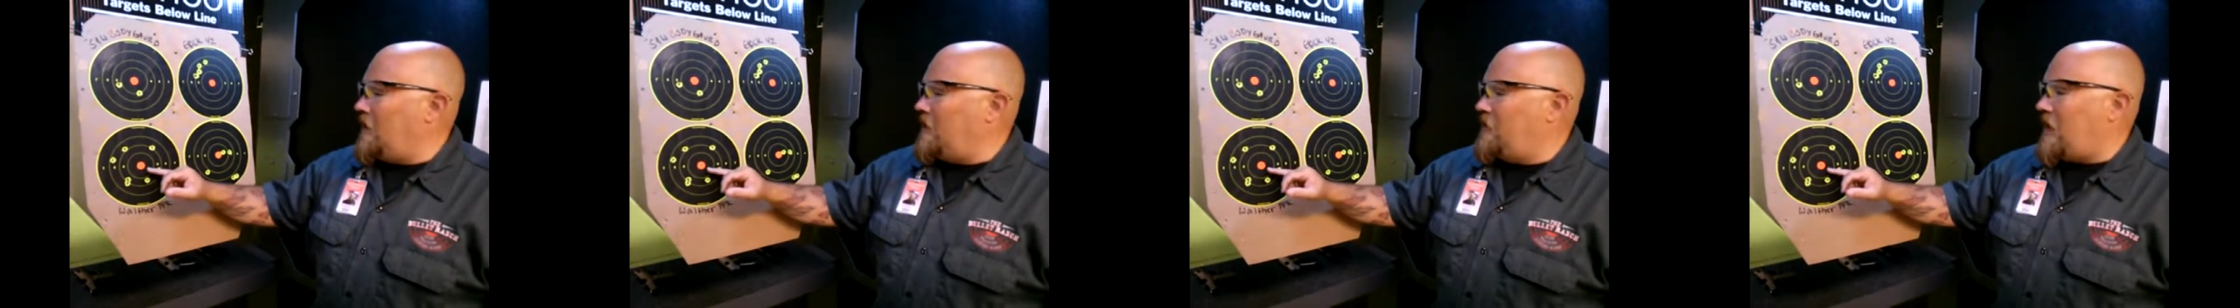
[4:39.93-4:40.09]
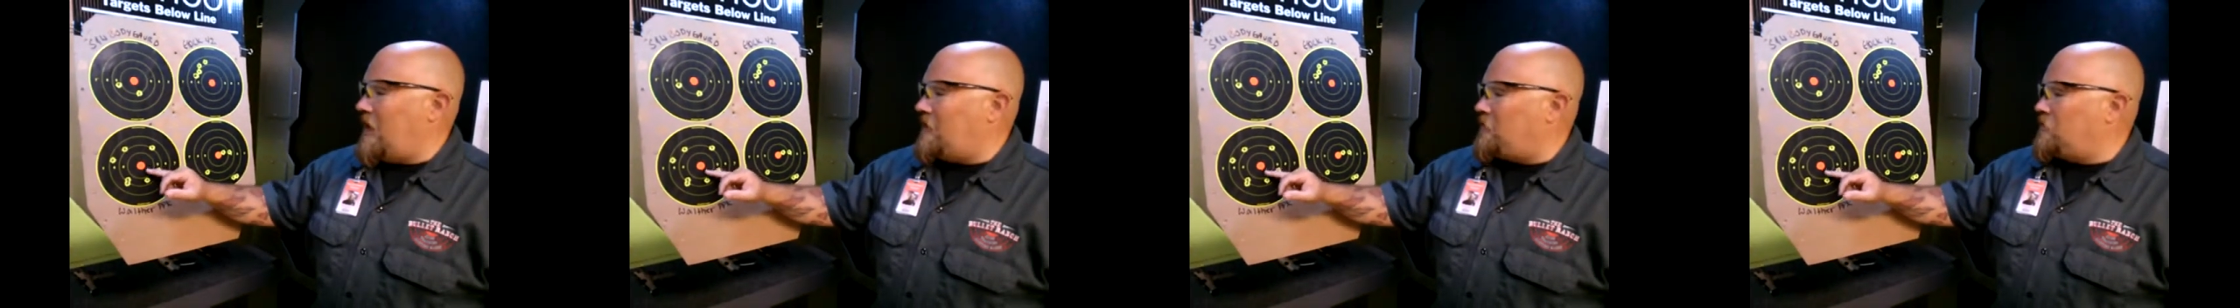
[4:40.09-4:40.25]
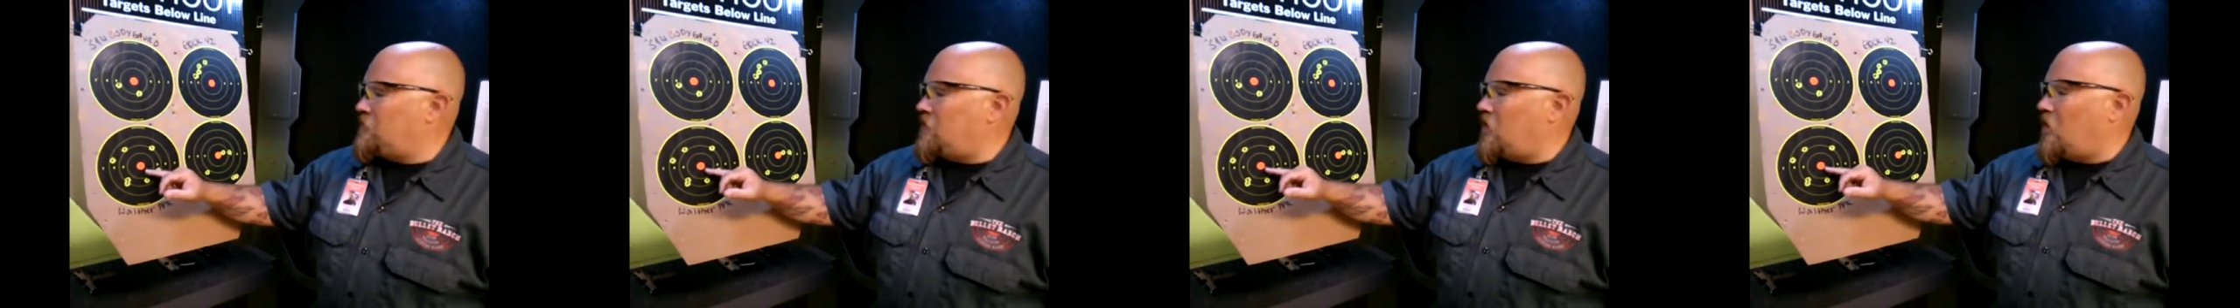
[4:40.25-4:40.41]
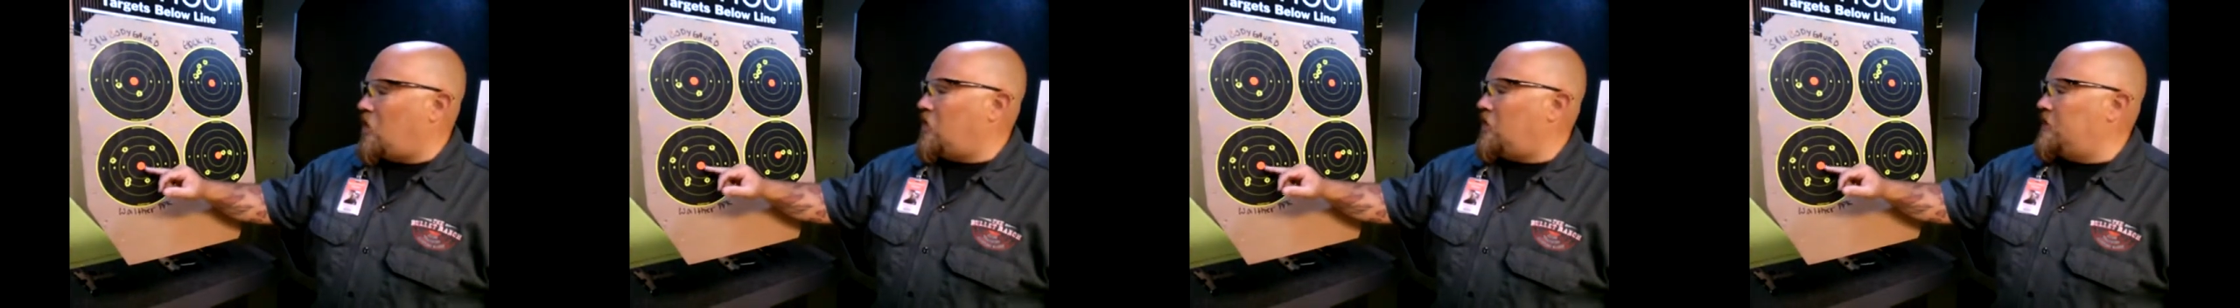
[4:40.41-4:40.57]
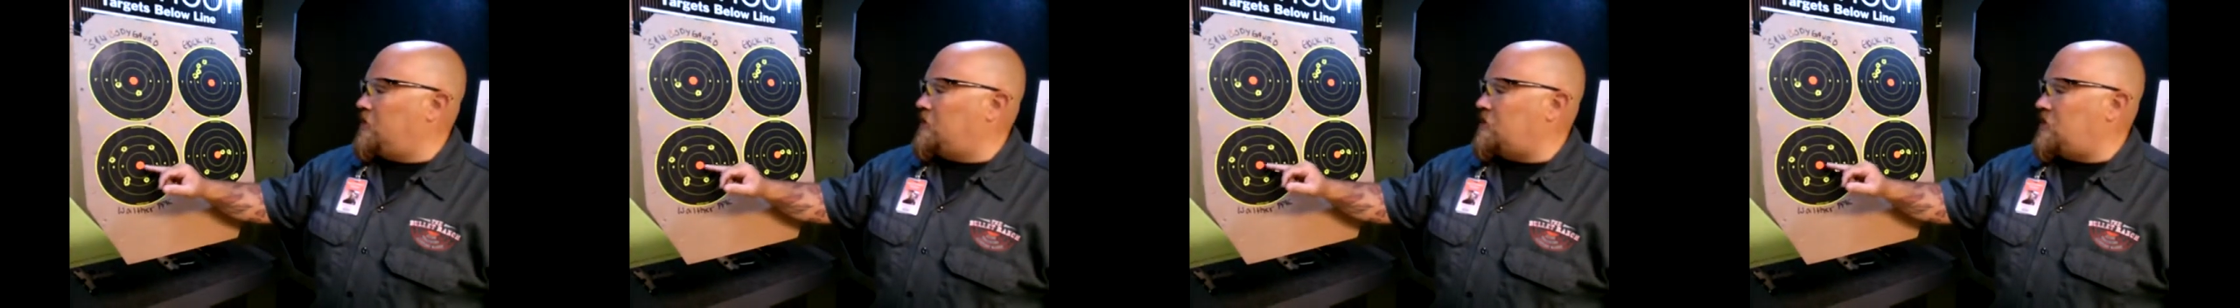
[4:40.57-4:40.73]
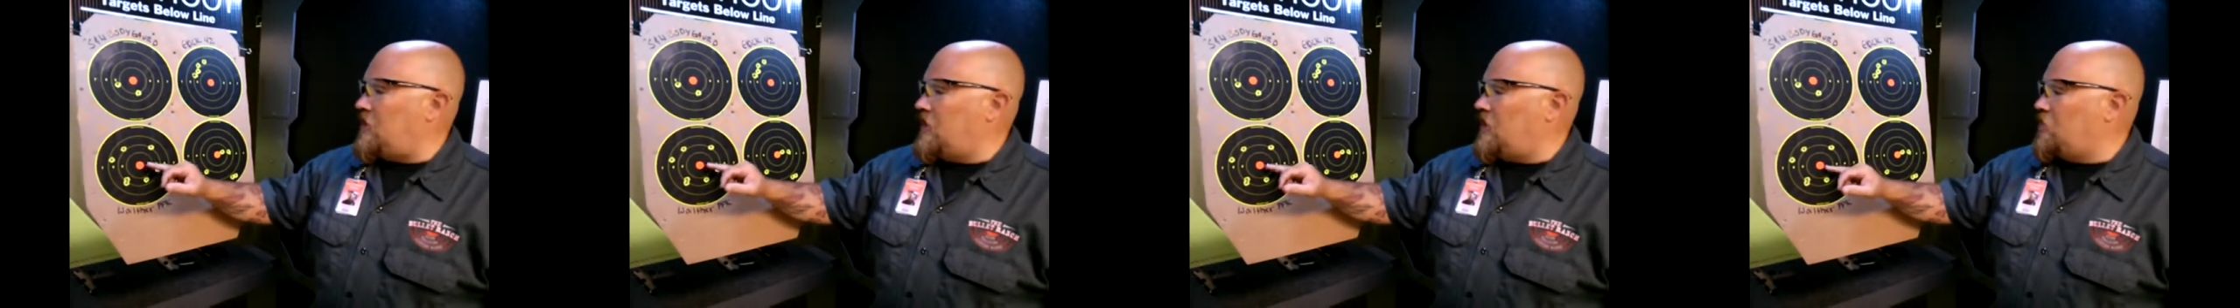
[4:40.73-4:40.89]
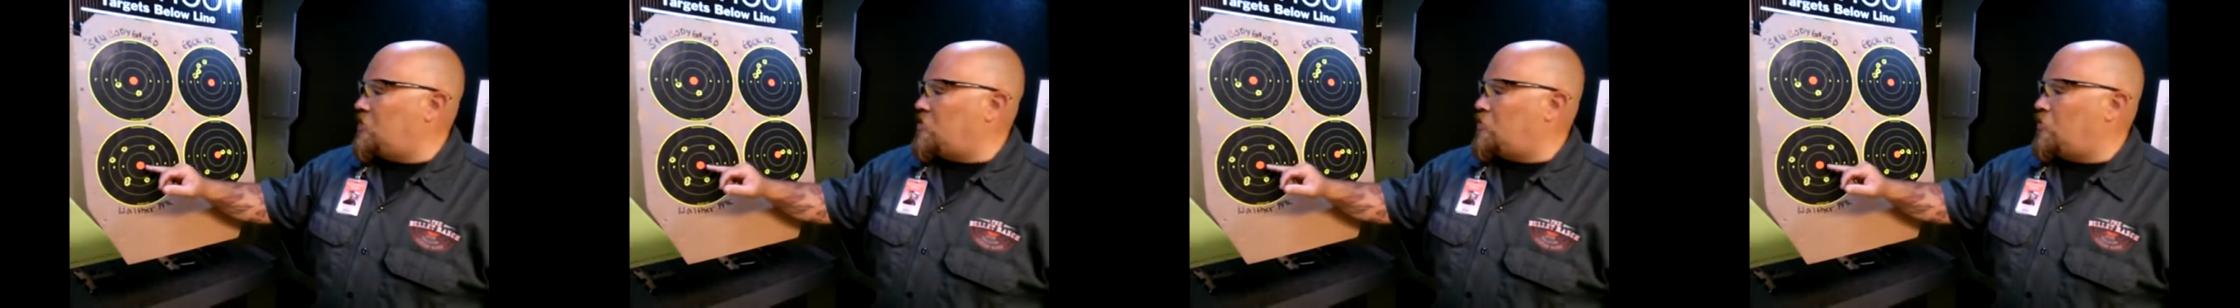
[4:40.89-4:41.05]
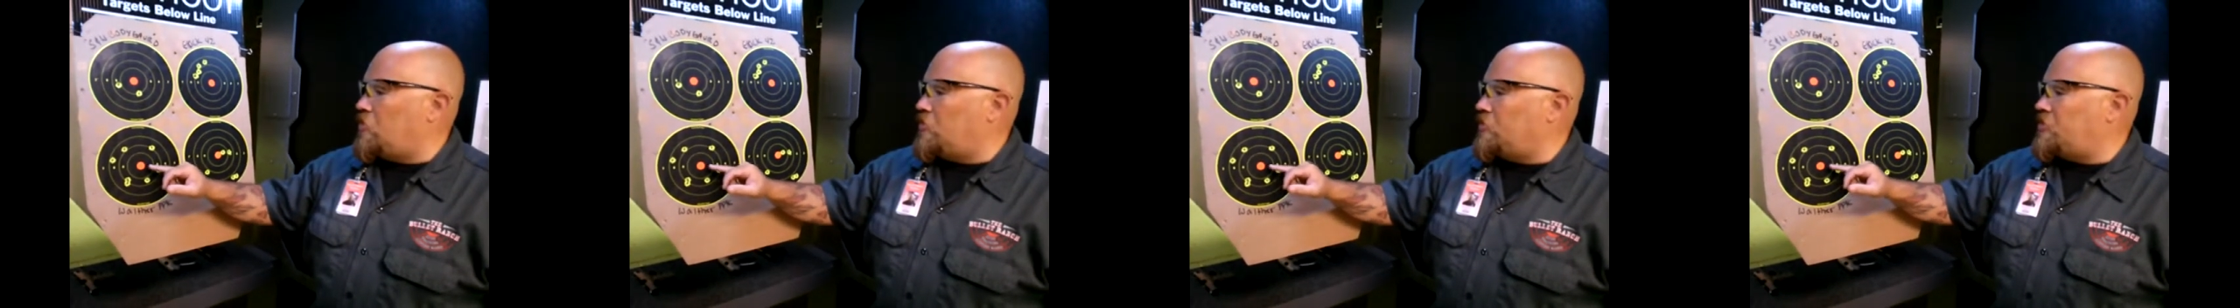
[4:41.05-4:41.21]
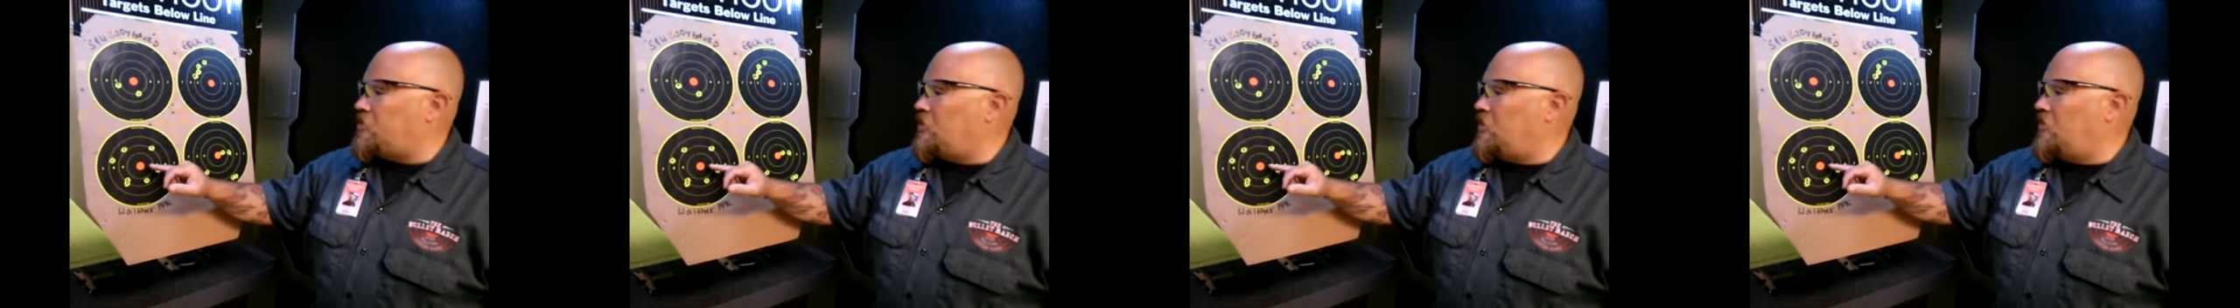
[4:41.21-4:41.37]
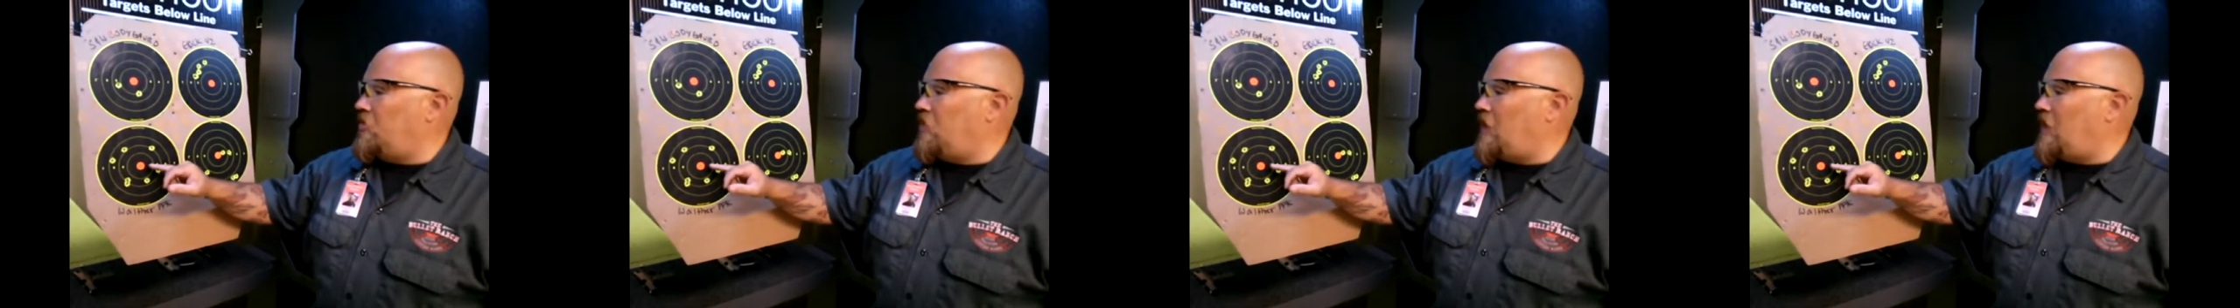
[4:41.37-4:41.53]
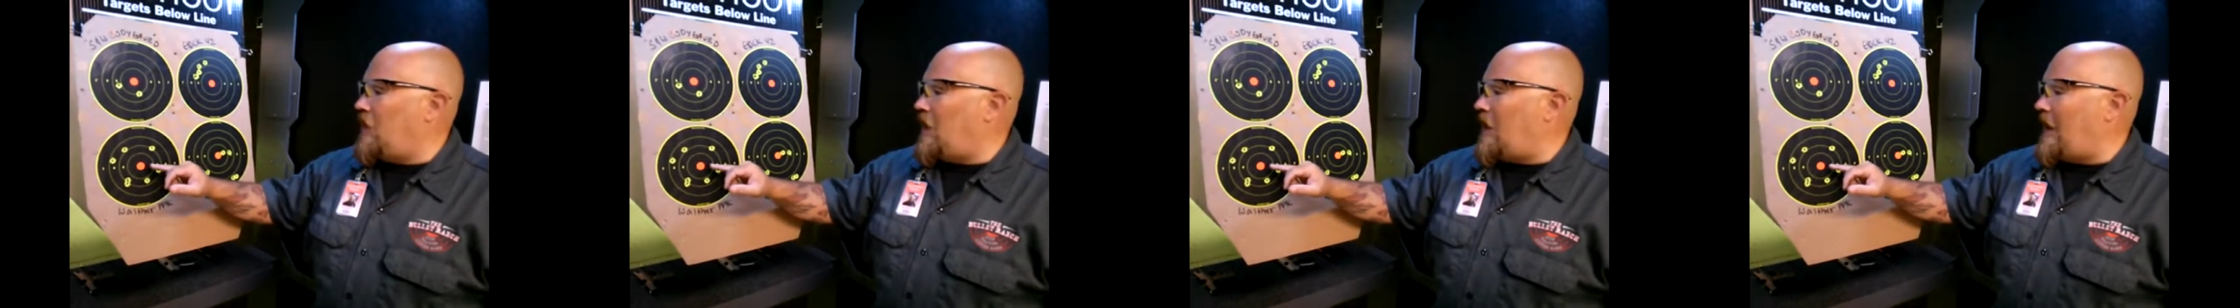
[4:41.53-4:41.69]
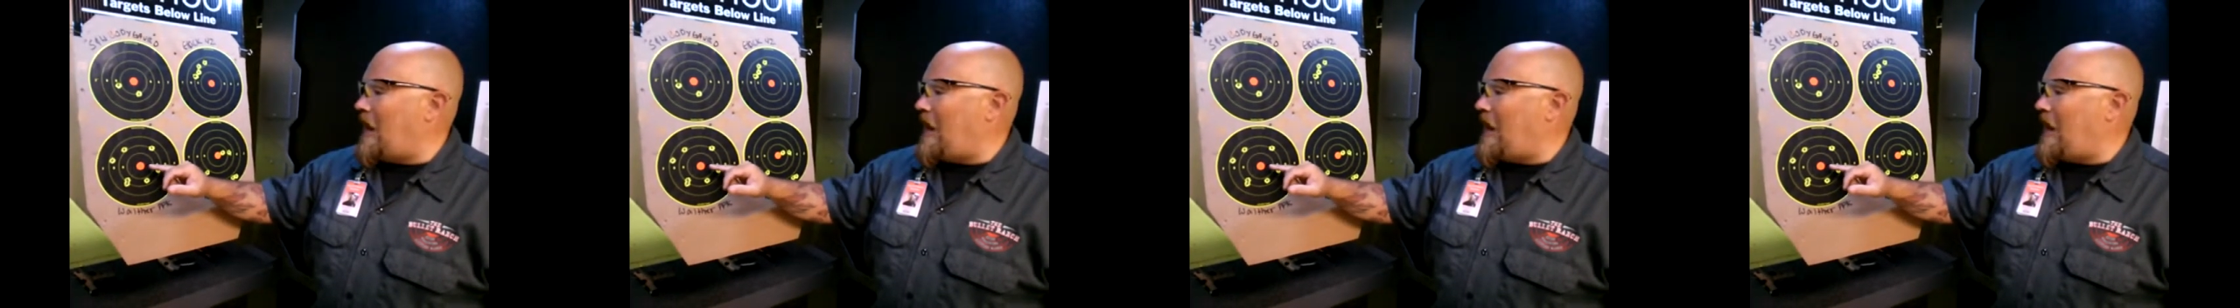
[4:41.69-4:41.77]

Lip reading: that was all instinctual shooting.